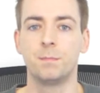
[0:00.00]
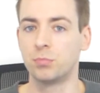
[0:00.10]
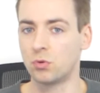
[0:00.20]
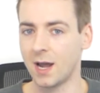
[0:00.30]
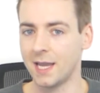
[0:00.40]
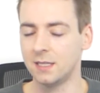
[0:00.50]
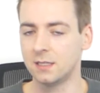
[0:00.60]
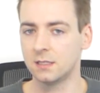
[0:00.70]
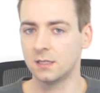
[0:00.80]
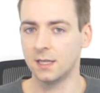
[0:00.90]

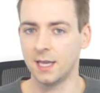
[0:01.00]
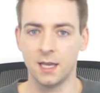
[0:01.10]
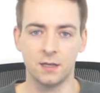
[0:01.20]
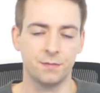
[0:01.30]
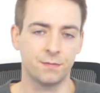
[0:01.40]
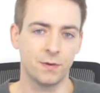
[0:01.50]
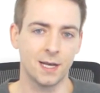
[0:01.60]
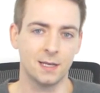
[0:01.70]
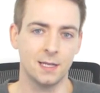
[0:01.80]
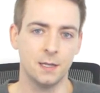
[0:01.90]
bright, and
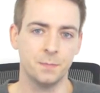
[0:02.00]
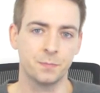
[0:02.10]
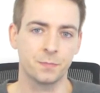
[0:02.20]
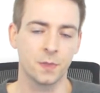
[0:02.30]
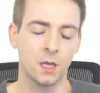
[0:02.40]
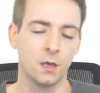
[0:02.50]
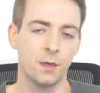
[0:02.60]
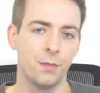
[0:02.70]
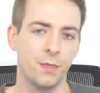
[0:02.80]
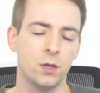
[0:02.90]
friendly.
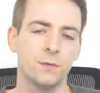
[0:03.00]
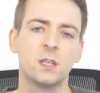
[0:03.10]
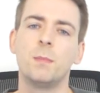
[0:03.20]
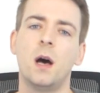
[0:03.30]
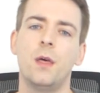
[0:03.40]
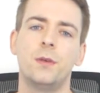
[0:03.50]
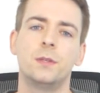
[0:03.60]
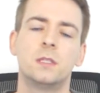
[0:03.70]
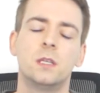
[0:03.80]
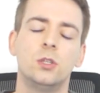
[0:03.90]
Think of some
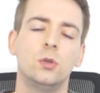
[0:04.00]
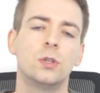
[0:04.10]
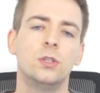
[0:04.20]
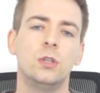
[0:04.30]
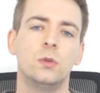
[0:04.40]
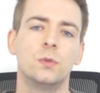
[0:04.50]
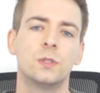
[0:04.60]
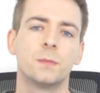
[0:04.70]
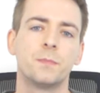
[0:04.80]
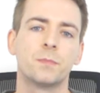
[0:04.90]
others that you could
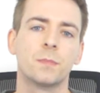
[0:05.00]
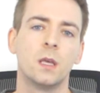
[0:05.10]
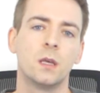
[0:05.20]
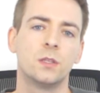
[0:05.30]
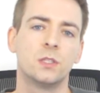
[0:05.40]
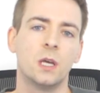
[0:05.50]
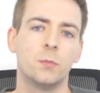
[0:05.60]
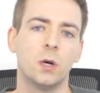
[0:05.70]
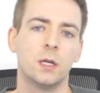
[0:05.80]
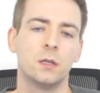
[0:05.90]
use.
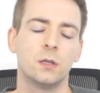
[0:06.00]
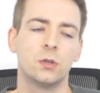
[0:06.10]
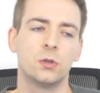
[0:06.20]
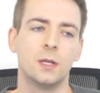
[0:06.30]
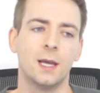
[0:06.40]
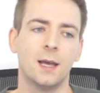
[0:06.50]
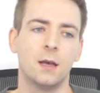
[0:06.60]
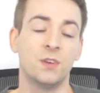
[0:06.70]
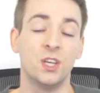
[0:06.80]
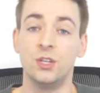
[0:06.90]
Someone could
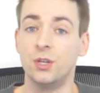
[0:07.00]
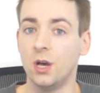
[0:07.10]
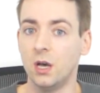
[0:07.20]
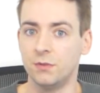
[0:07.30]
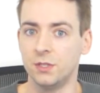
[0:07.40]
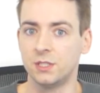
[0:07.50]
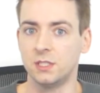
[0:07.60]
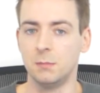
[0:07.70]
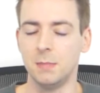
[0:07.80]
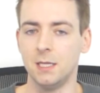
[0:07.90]
have a nervous
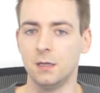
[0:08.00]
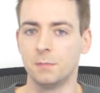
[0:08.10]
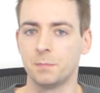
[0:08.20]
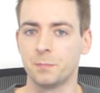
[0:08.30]
demeanor.